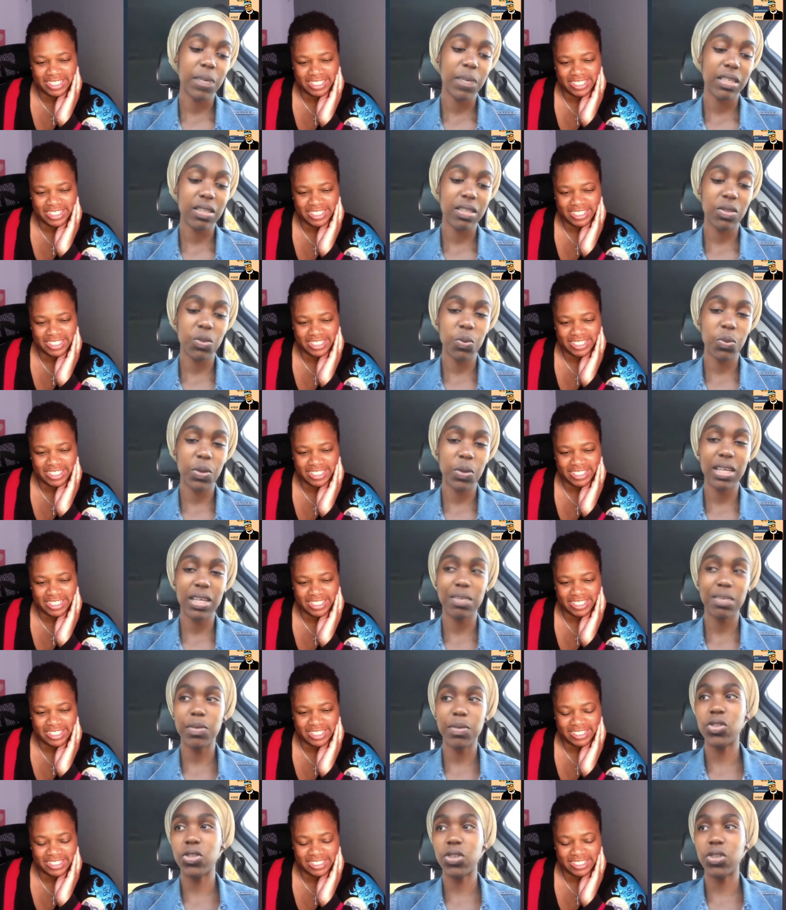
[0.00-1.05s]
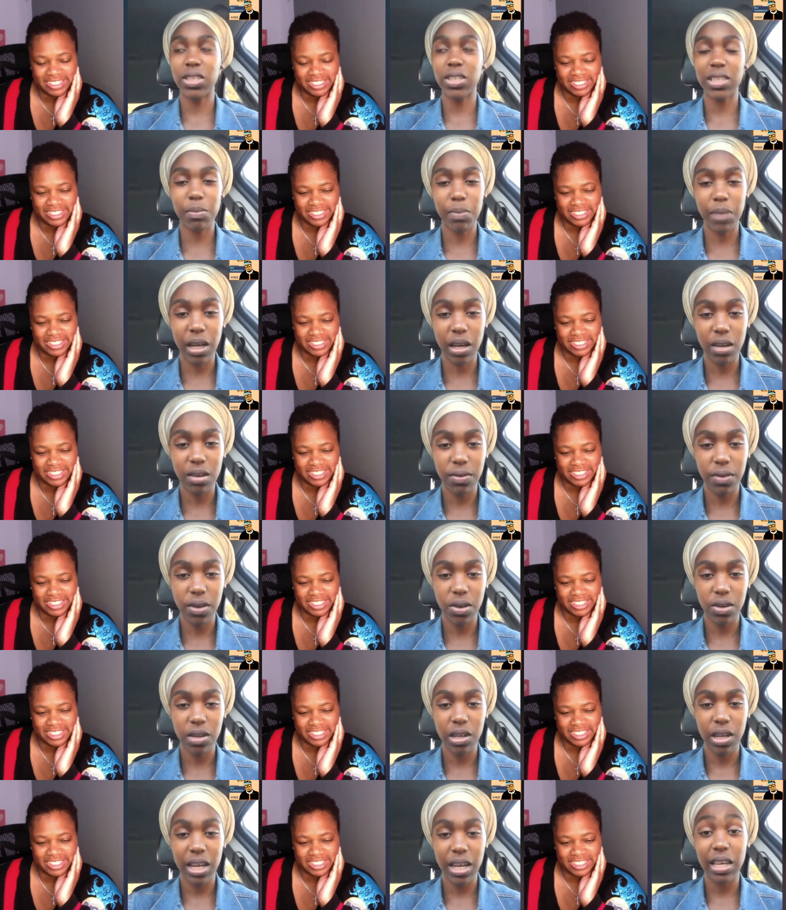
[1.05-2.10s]
Speaker 1: spaces where it's majority black
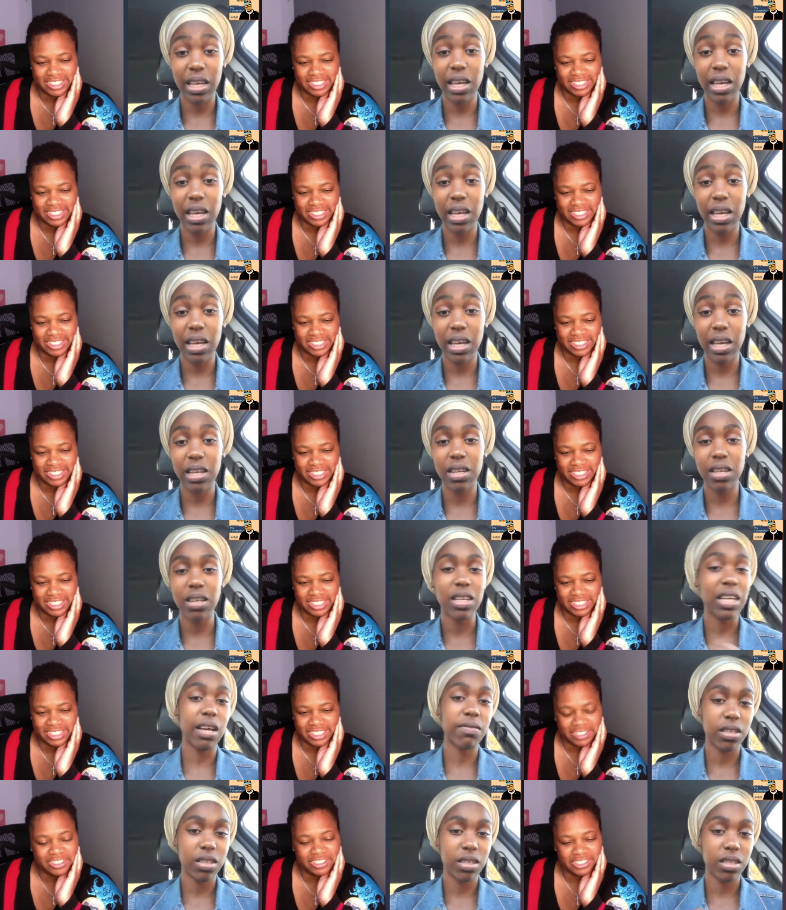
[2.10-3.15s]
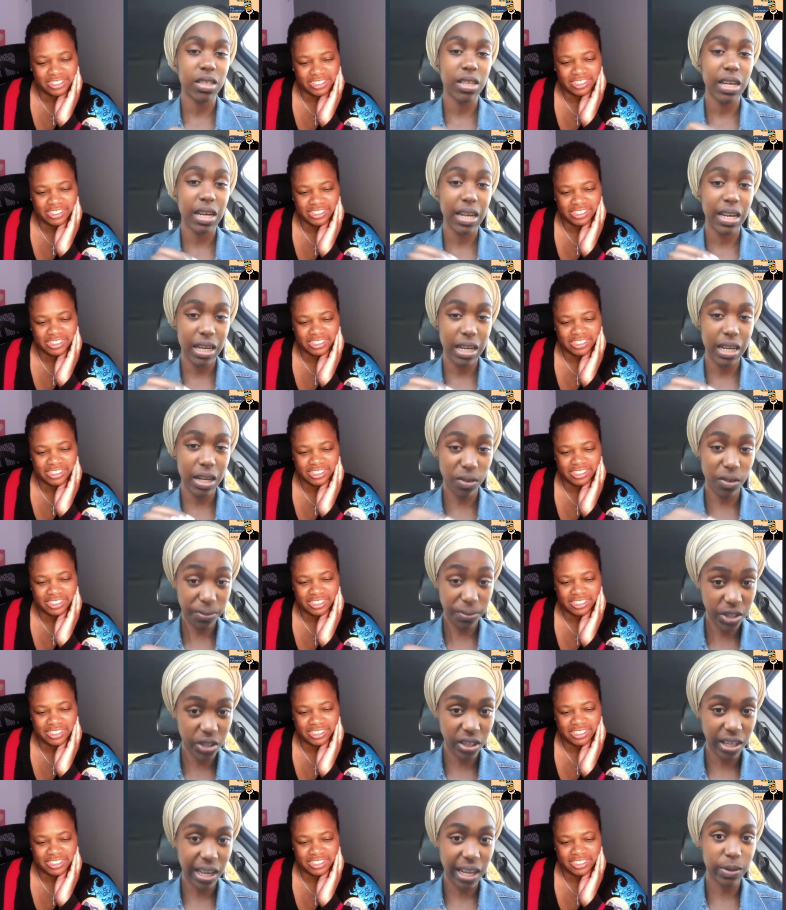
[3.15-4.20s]
folk again 11
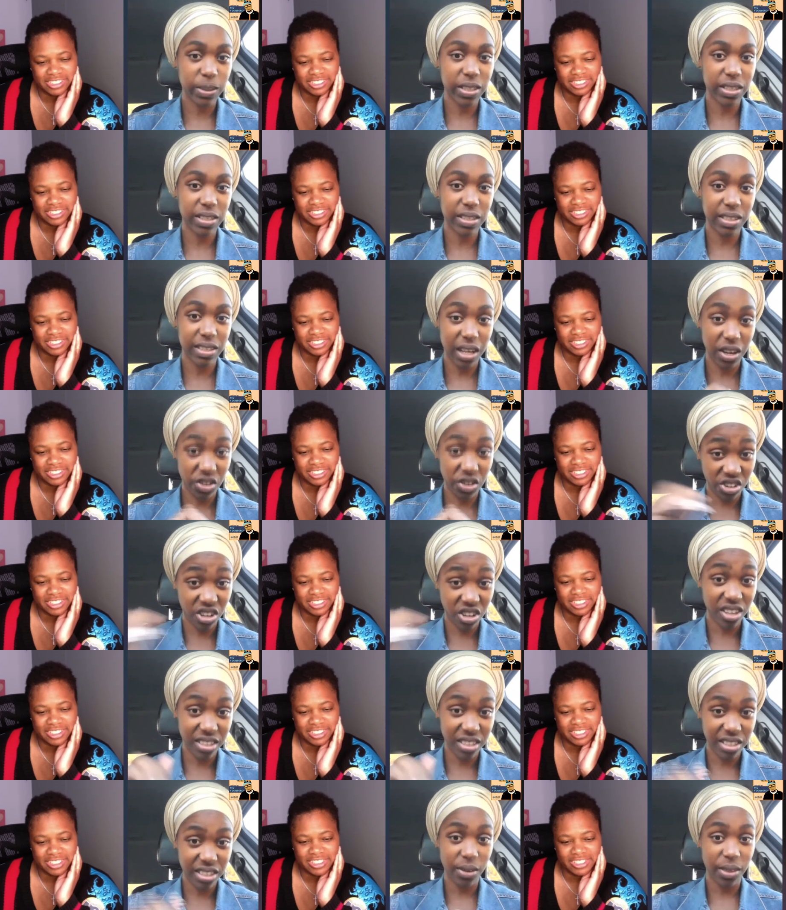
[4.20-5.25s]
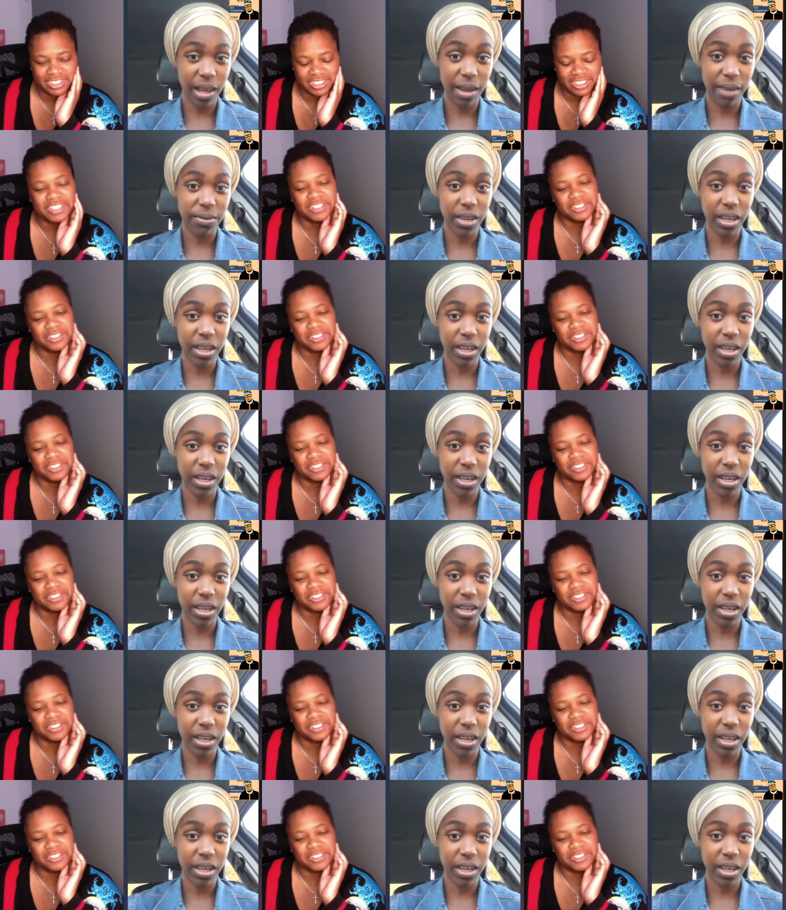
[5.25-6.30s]
official languages across South Africa,
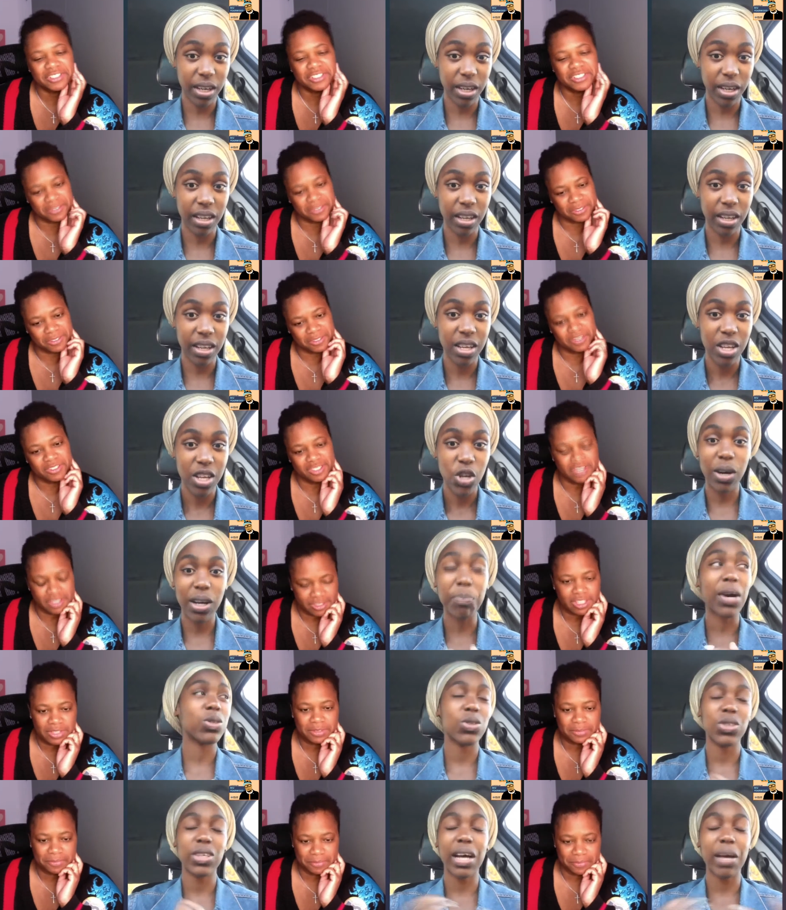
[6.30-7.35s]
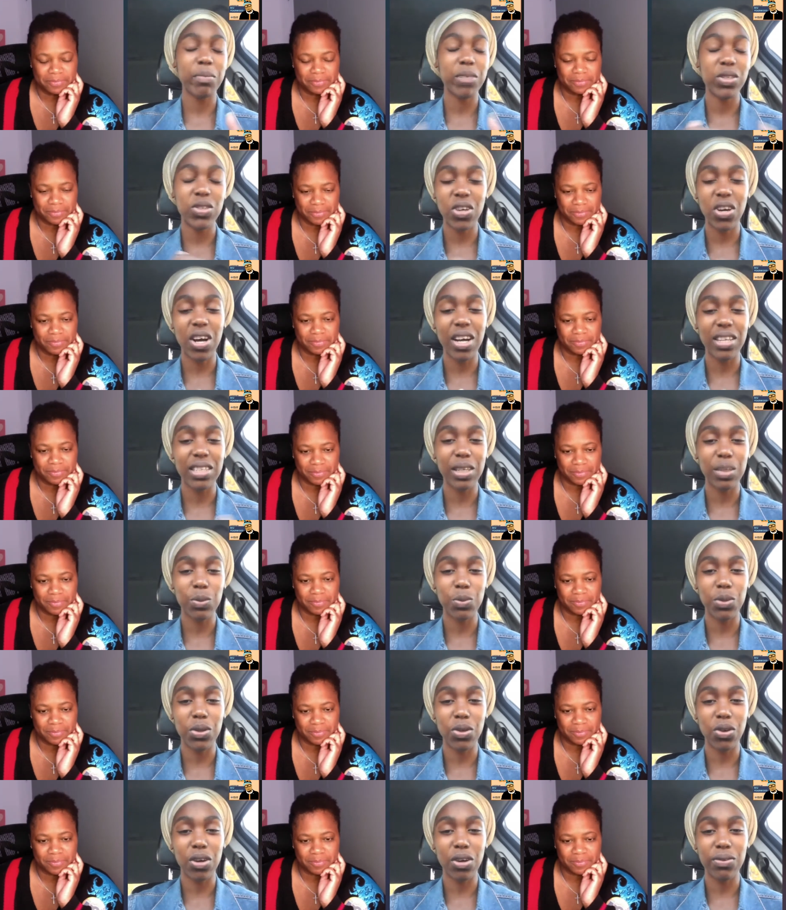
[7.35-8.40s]
you are bound right. to come into contact
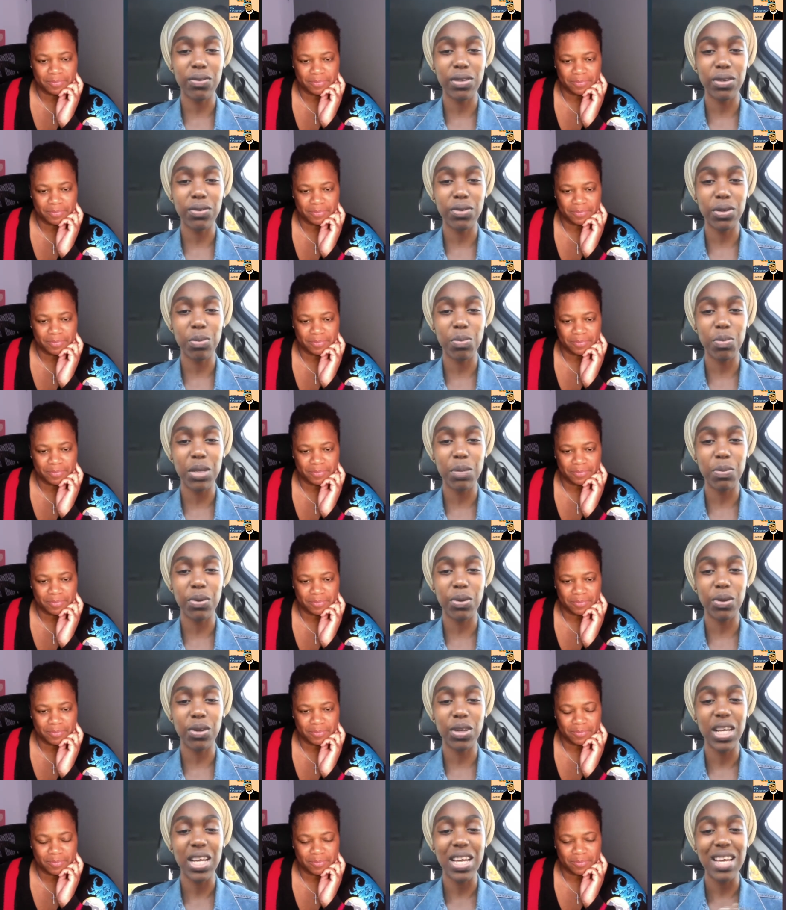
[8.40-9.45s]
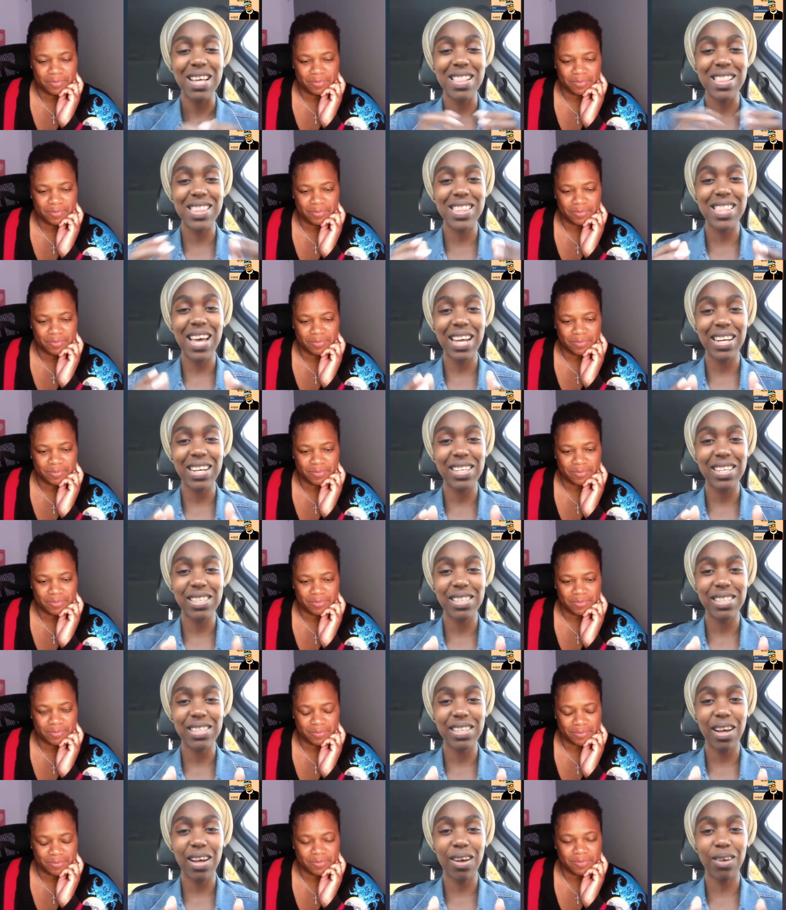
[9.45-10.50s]
with a lot of different people. That in
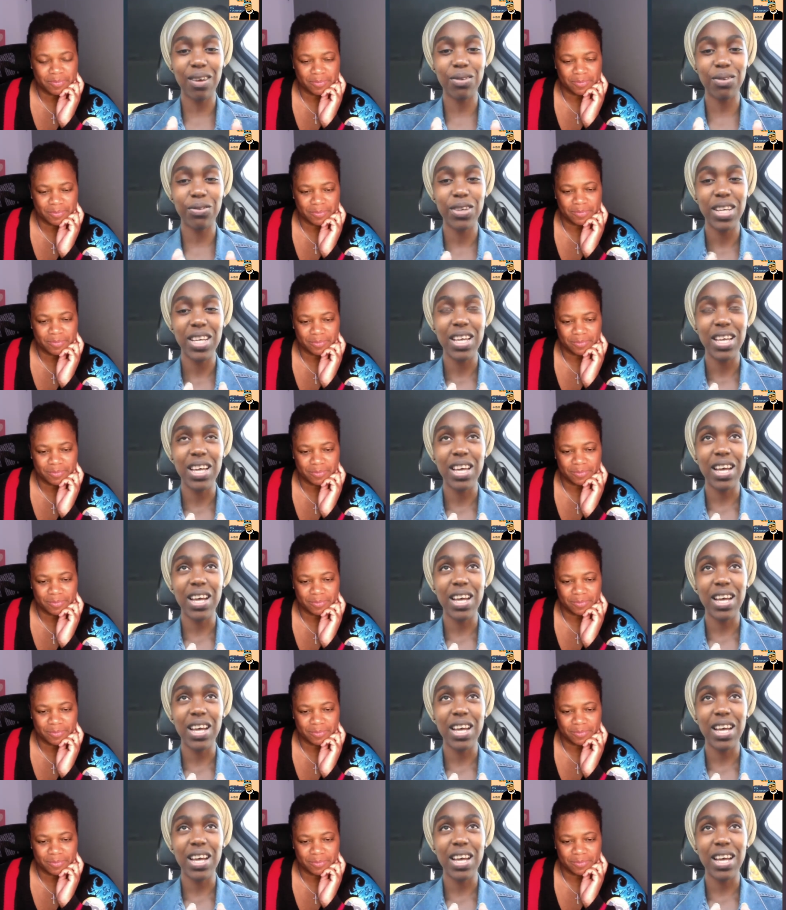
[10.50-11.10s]
itself